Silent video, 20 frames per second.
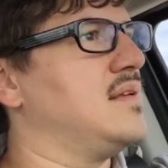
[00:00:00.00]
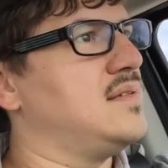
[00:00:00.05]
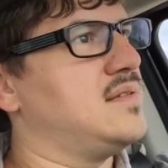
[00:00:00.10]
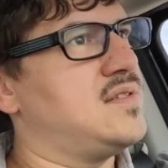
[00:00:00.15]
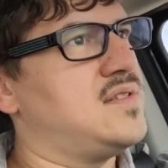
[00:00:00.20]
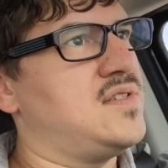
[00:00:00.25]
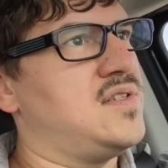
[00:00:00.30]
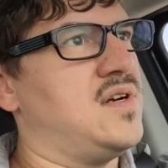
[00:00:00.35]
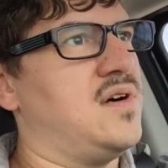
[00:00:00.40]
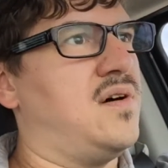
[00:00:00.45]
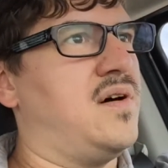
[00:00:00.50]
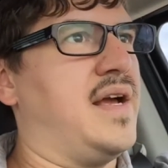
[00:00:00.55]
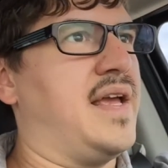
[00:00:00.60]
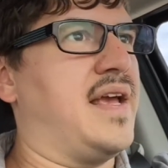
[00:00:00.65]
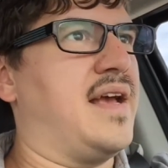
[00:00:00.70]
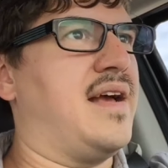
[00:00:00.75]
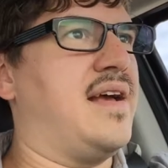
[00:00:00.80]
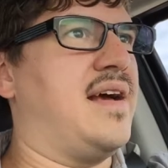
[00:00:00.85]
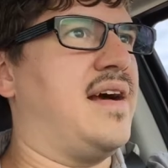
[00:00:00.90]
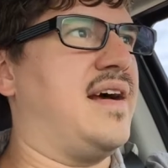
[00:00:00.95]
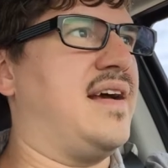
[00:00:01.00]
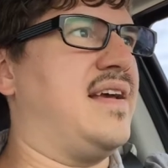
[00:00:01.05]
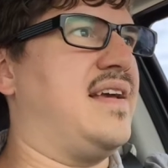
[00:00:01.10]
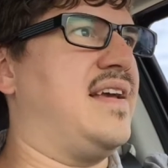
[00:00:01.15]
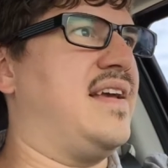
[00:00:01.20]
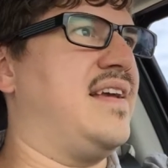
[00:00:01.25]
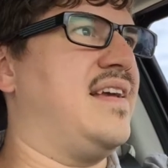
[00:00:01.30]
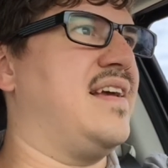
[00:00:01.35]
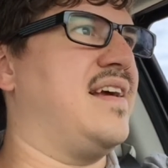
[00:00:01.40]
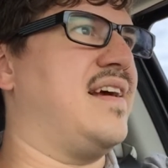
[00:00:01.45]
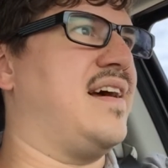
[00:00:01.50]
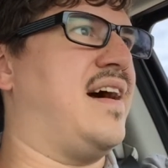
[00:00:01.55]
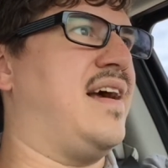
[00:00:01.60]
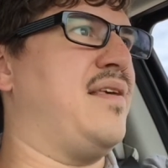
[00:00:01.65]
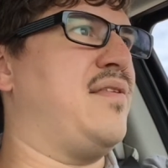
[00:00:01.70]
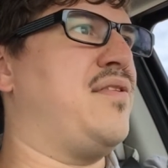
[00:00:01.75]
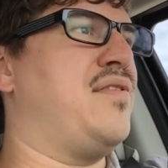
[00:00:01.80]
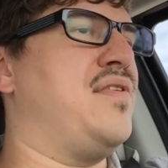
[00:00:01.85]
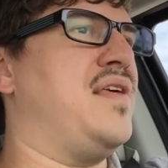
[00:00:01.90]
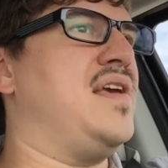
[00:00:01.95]
So
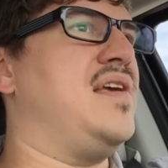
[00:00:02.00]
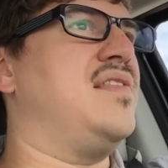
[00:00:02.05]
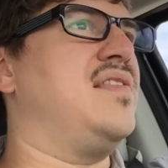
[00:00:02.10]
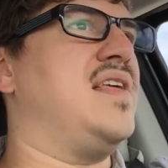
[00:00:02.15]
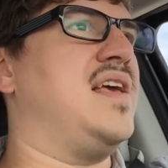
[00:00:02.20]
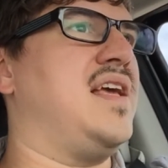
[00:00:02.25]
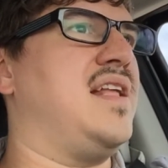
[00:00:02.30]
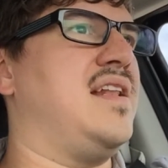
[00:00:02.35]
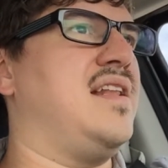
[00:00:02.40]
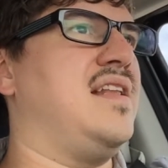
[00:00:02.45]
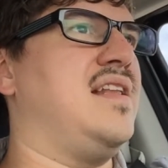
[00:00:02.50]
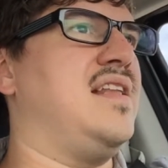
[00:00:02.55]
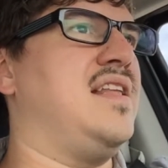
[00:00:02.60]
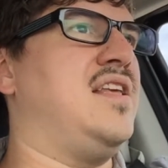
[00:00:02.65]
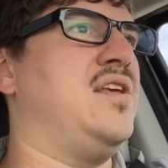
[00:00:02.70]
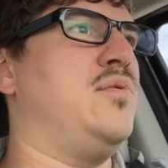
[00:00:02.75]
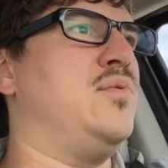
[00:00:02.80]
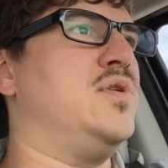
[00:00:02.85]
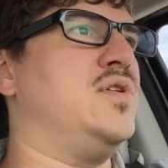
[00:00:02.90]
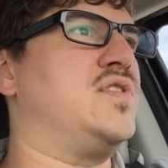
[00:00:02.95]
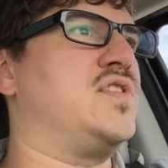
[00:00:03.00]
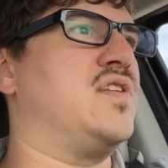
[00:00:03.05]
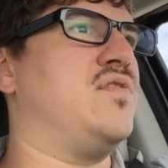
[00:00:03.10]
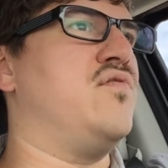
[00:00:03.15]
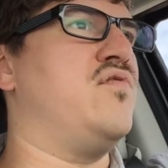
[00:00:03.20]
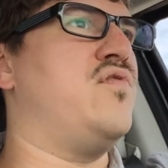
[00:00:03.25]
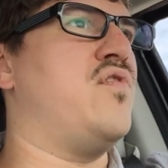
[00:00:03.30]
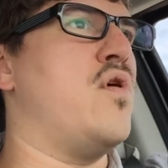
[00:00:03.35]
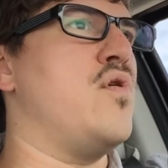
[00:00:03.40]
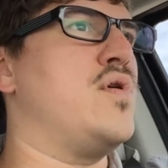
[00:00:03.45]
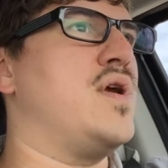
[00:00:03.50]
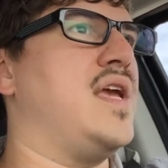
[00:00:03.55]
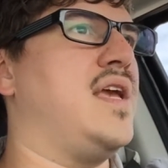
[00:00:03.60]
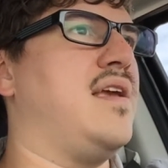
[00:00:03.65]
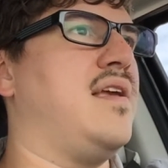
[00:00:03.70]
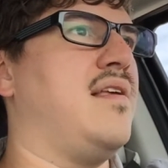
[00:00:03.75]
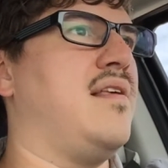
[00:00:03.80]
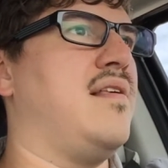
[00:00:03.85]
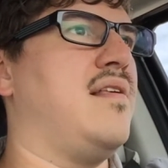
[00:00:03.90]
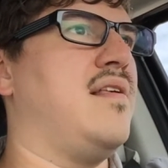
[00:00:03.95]
I think that he was
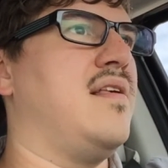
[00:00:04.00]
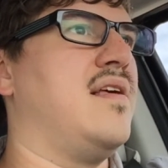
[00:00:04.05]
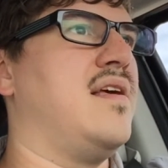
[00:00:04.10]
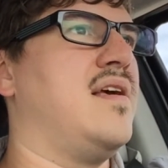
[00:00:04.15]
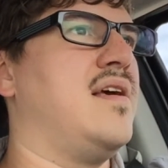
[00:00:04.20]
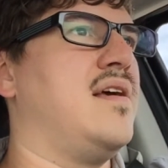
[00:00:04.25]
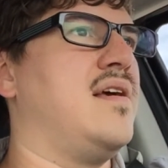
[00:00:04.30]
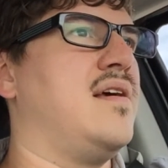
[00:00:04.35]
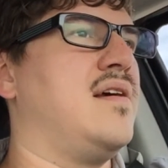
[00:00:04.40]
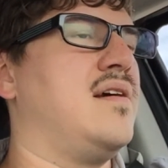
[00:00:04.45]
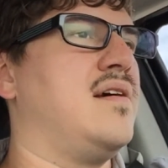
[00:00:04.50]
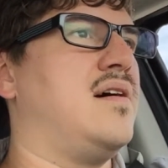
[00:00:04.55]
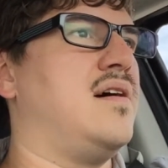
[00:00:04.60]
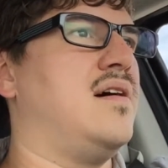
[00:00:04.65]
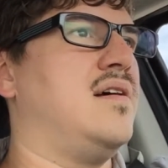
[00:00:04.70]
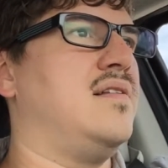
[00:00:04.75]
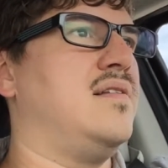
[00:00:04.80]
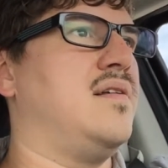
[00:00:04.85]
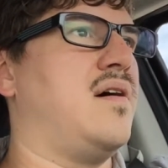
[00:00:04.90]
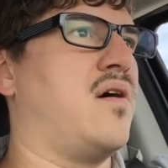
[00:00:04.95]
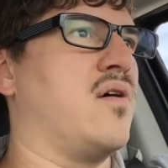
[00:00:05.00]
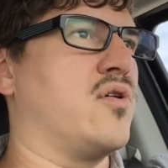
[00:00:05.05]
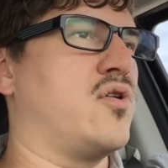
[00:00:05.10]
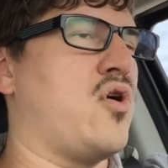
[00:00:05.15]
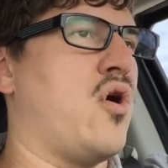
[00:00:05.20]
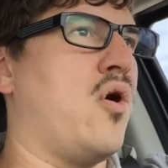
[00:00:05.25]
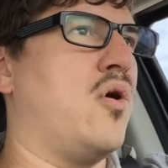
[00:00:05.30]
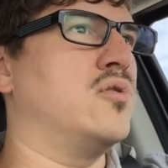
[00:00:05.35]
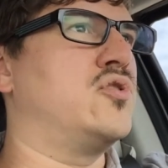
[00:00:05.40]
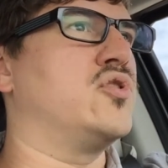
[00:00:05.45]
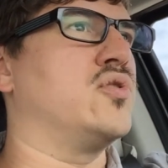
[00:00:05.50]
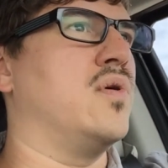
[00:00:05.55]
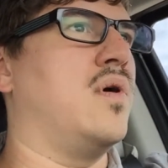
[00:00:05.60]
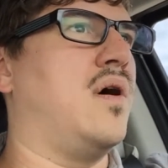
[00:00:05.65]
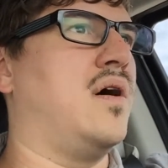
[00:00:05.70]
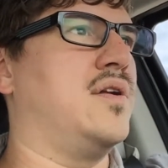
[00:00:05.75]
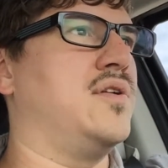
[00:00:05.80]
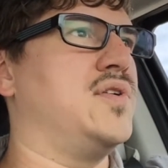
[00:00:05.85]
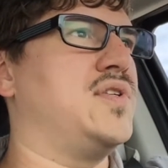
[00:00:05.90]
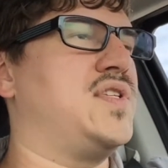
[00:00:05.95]
invoking our
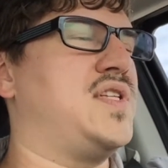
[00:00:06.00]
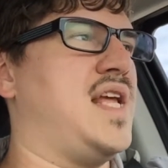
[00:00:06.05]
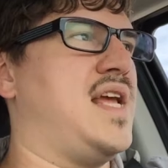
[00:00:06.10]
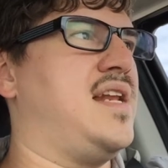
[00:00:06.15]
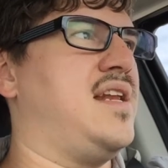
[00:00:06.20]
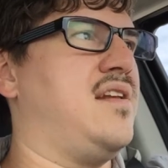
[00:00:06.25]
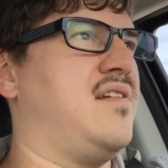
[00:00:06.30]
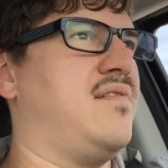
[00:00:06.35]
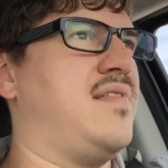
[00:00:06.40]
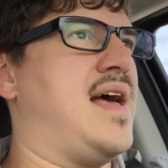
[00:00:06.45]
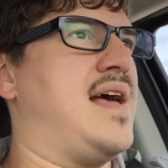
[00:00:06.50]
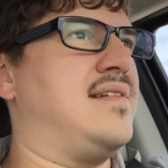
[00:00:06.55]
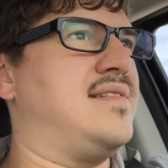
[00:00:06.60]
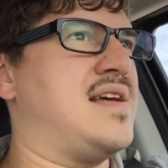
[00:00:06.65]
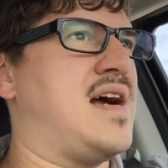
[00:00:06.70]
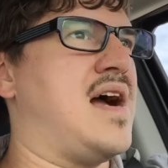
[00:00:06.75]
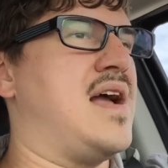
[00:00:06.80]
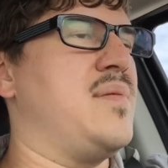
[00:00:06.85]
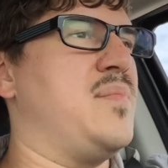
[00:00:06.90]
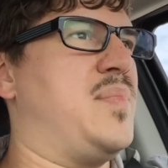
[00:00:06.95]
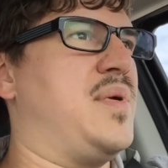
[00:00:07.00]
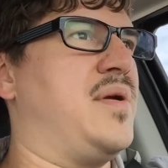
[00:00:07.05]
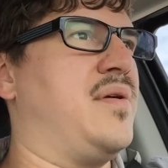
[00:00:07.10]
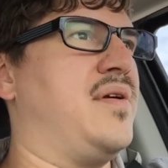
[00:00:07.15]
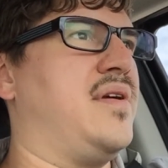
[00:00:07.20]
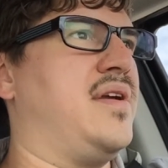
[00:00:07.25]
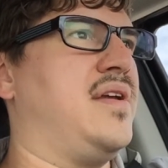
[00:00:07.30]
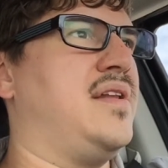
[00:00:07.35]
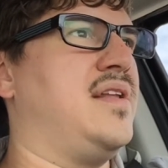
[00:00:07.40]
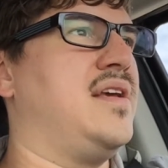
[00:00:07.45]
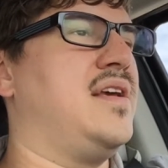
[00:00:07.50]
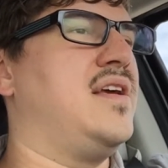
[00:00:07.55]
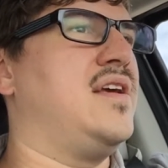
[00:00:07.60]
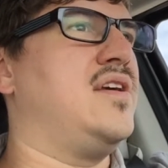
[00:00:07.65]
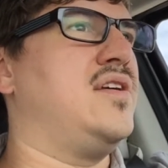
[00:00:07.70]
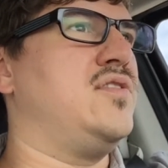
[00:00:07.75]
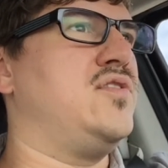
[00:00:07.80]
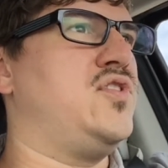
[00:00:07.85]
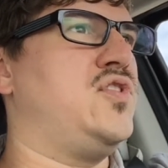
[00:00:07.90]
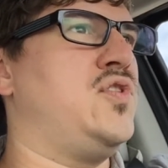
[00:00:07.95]
cultural understanding of that time period
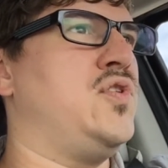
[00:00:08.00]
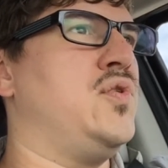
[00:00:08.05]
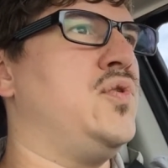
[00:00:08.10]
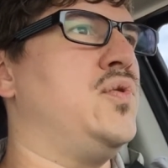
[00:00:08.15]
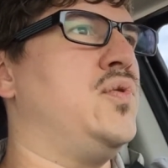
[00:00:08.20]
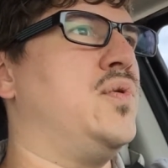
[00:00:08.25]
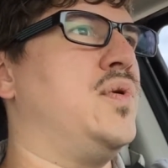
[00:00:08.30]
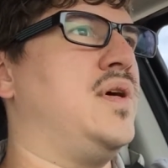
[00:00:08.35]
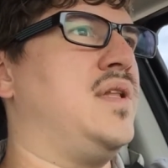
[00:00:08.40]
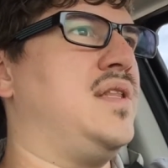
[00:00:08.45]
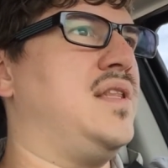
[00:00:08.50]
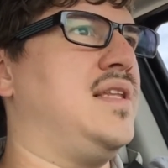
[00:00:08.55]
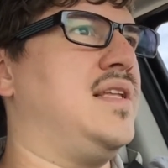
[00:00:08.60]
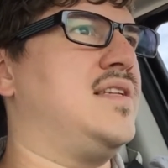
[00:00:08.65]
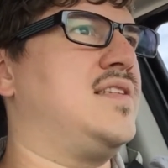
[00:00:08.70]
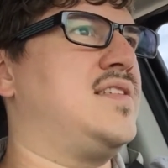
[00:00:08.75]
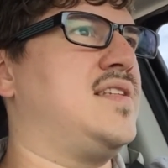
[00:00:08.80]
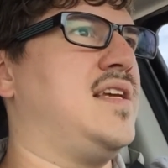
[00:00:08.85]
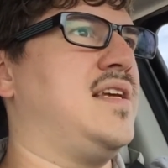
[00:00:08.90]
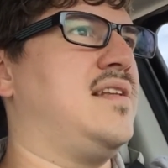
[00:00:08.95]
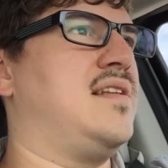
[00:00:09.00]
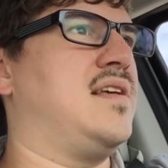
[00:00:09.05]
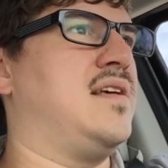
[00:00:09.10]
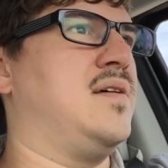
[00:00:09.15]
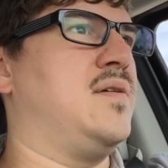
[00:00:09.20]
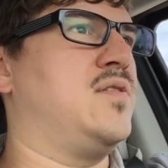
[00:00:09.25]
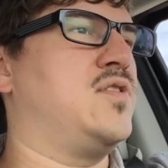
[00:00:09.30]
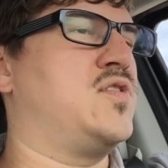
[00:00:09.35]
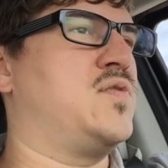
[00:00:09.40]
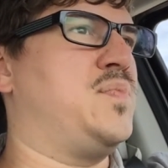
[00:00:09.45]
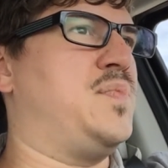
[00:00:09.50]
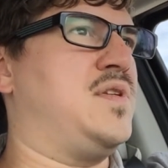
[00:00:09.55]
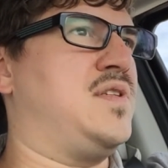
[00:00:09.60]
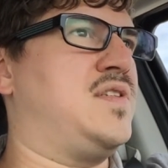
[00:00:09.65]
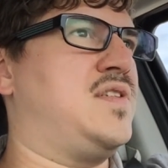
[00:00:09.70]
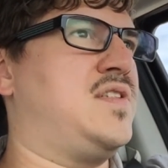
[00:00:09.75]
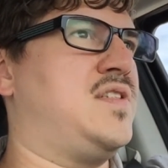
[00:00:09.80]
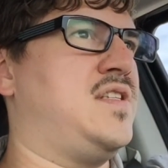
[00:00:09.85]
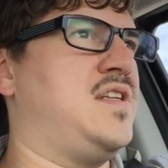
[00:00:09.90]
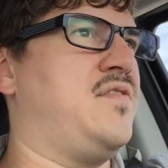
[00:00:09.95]
to elicit a
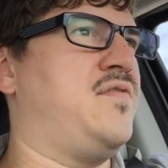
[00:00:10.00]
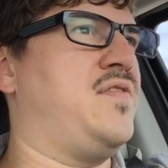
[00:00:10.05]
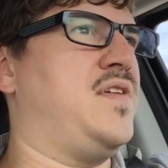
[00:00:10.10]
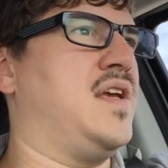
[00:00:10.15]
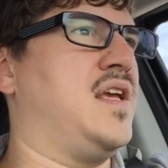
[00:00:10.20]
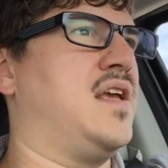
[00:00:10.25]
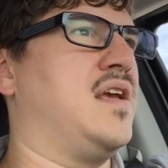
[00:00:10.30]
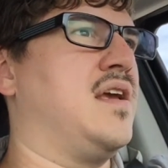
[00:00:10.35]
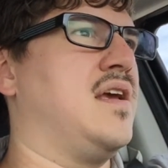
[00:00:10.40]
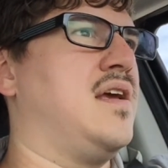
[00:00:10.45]
specific